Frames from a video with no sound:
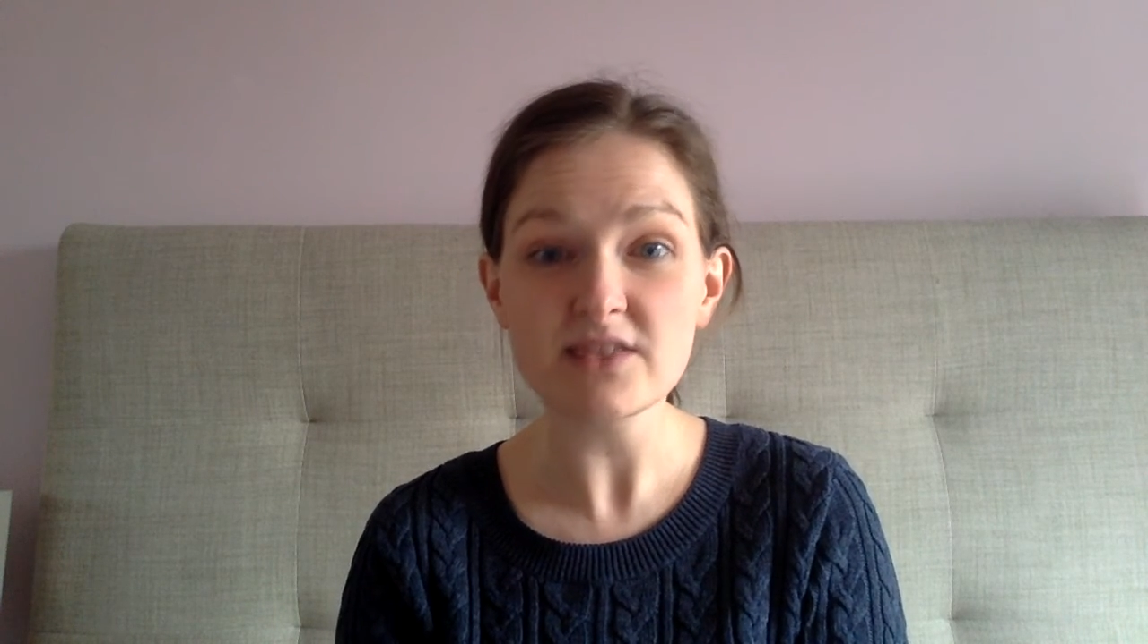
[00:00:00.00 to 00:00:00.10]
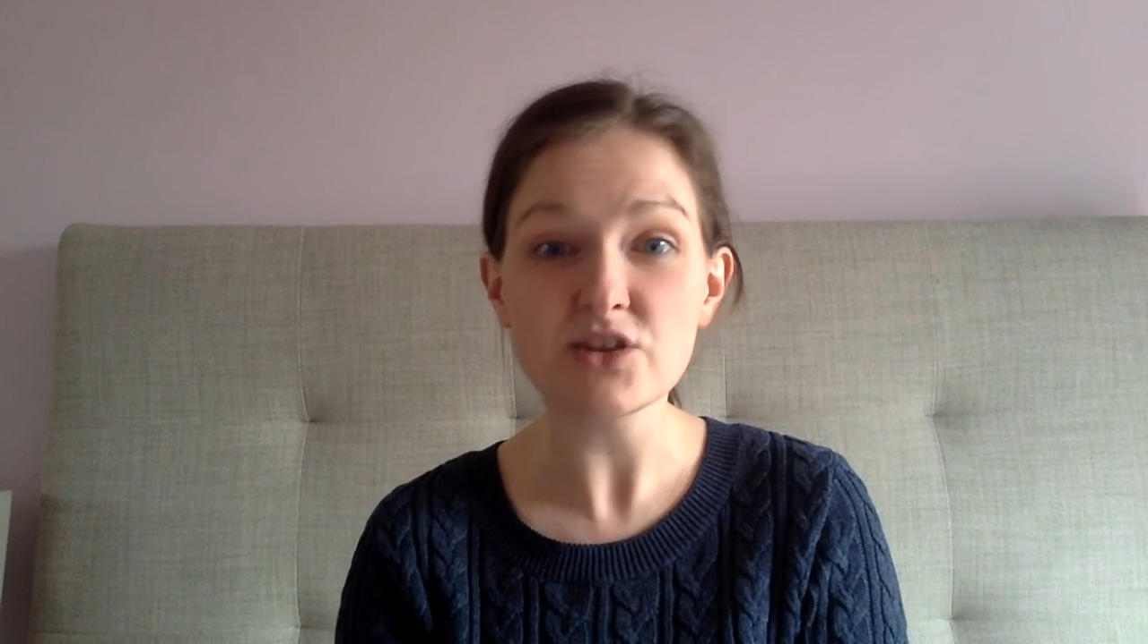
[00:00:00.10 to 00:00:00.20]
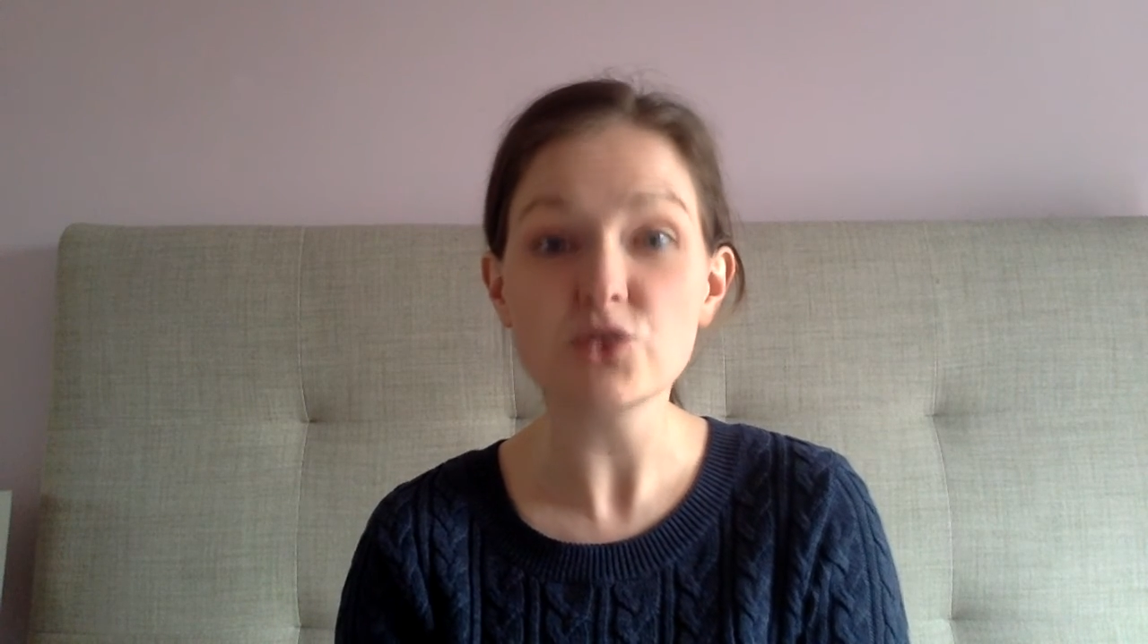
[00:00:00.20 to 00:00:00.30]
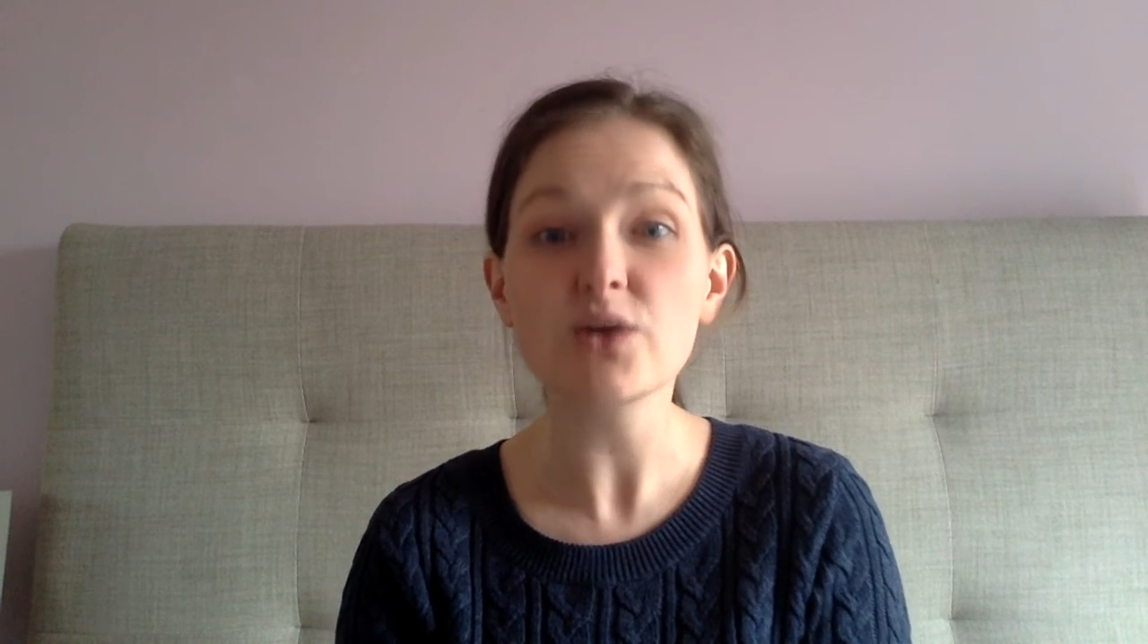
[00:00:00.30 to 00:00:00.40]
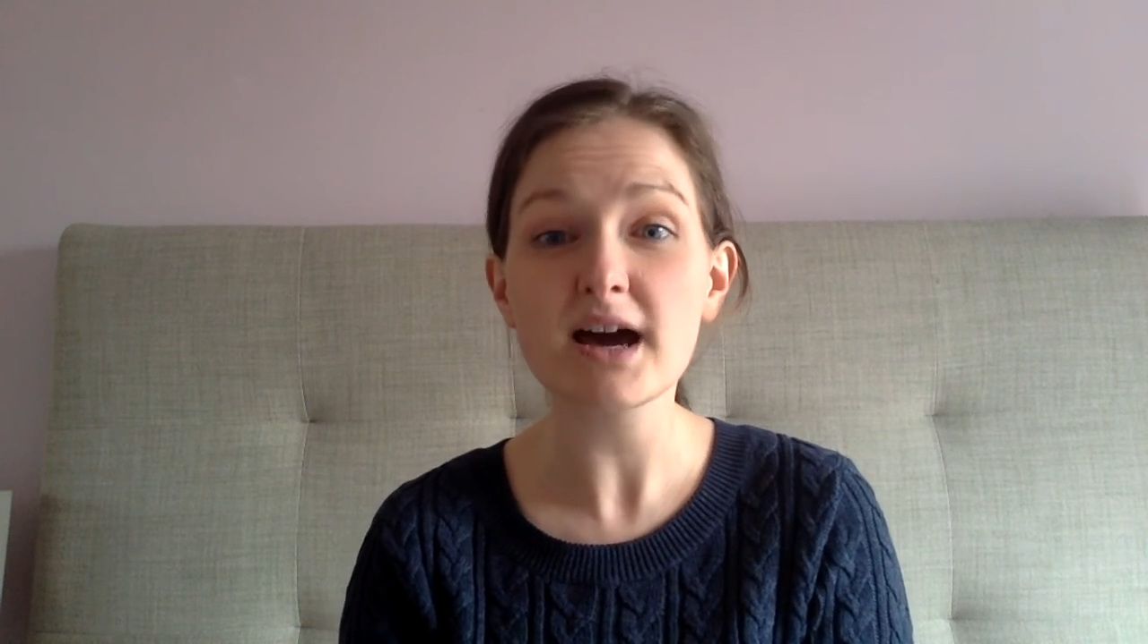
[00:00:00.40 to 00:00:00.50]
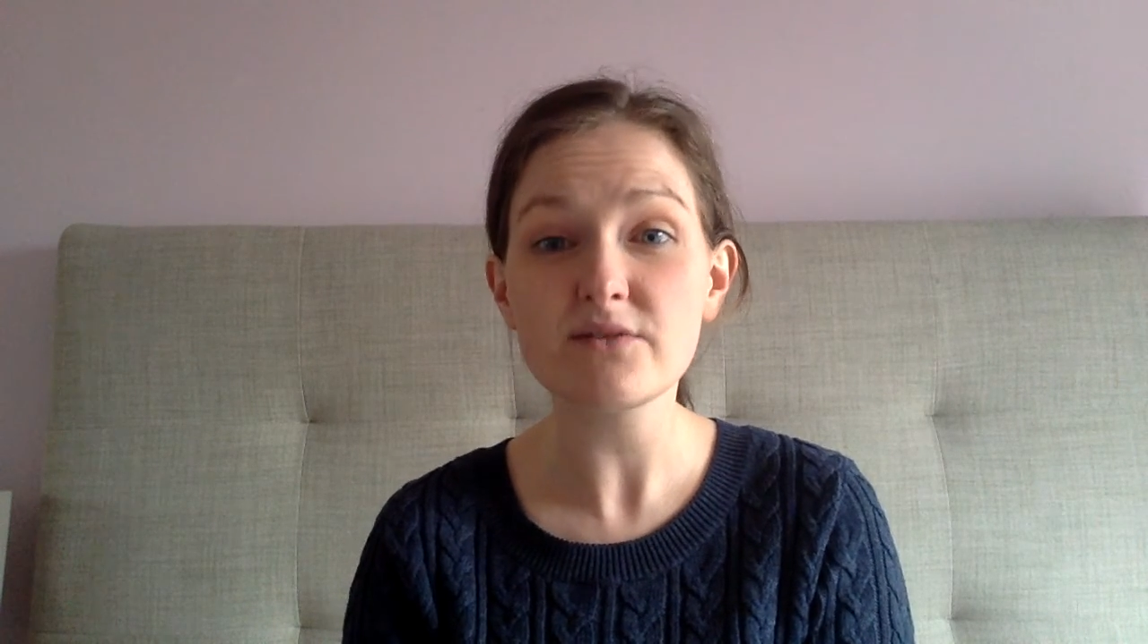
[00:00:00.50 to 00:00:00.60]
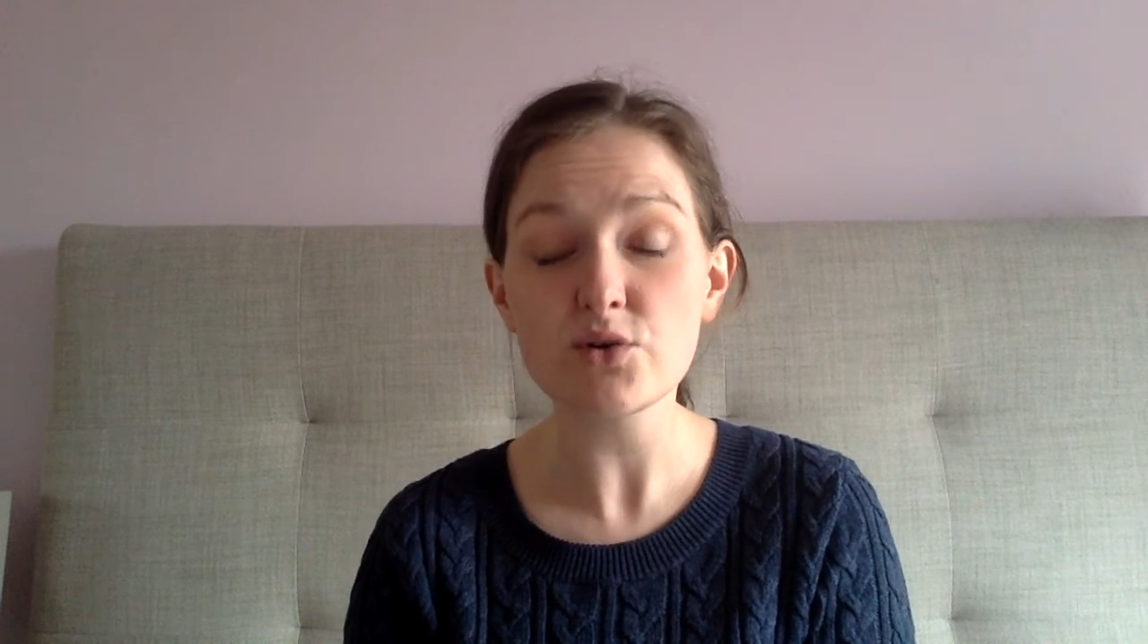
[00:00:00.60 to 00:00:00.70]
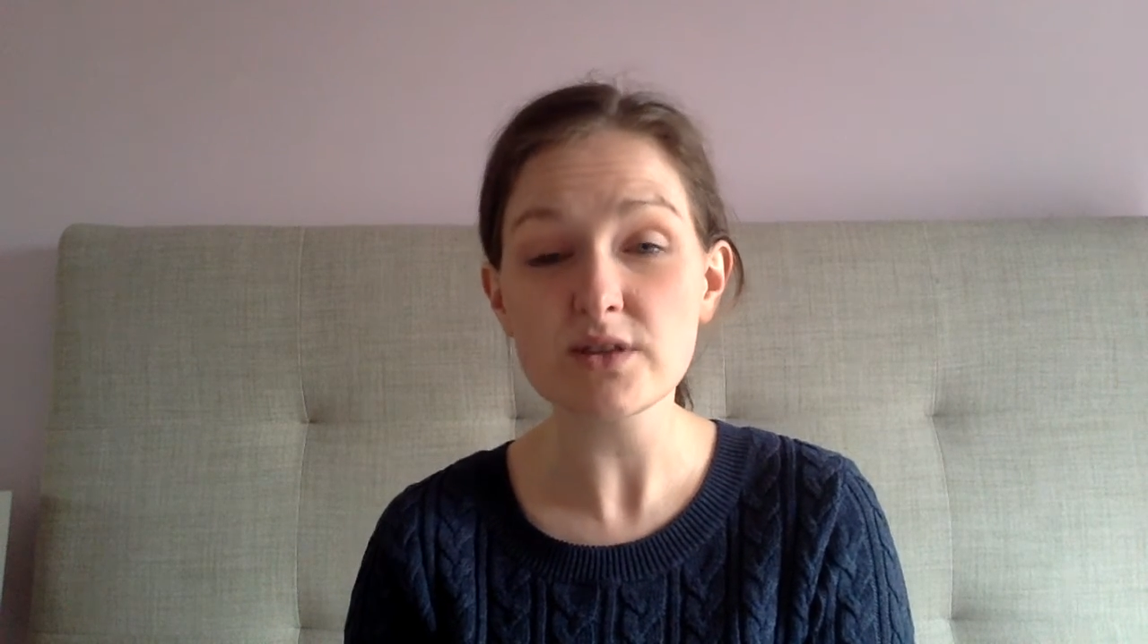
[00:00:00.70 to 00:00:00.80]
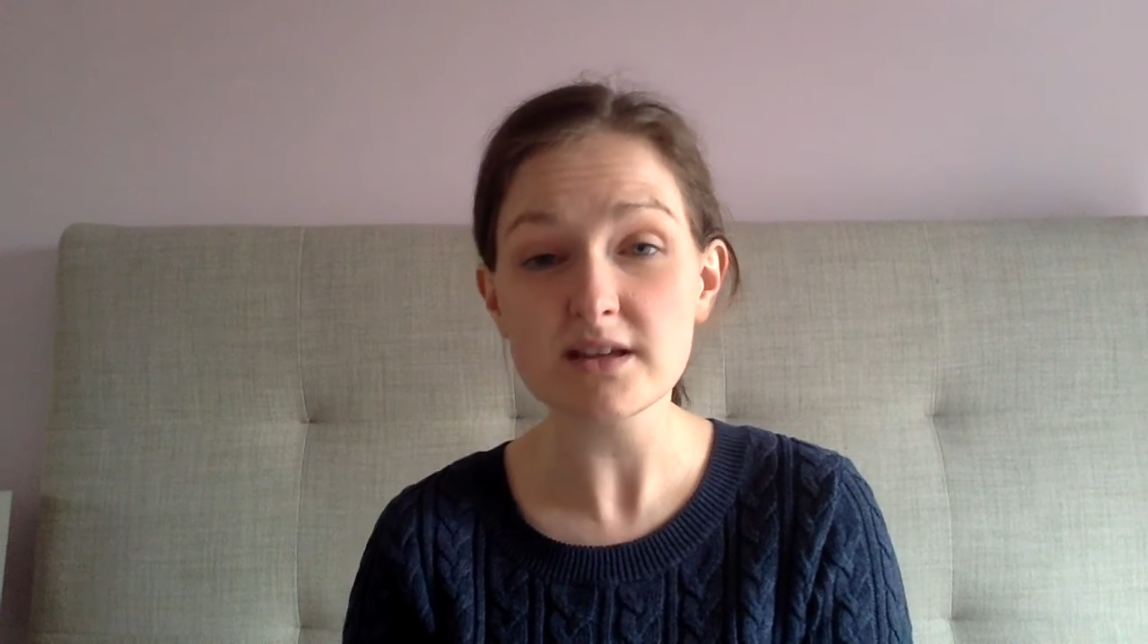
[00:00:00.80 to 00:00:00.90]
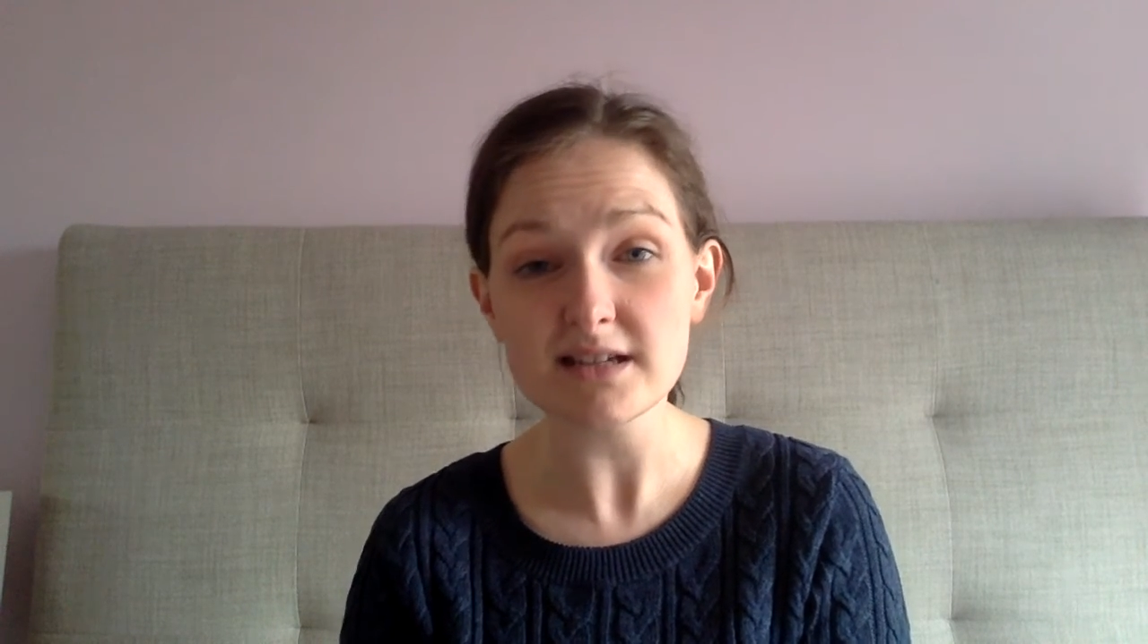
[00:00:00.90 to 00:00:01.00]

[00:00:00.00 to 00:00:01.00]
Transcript: that you have all the